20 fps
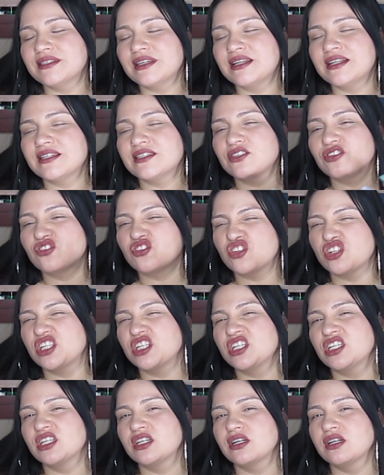not as
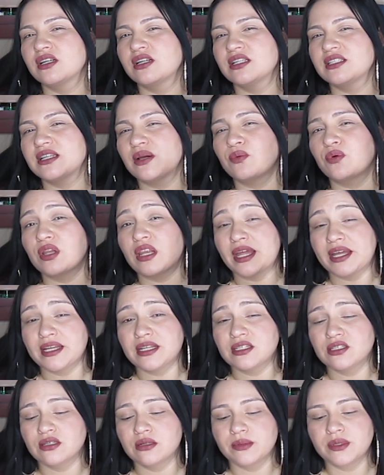sturdy as I would like
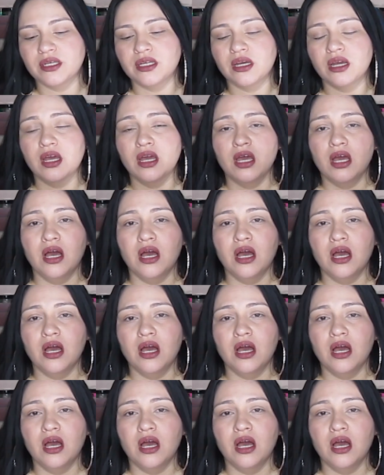it to be.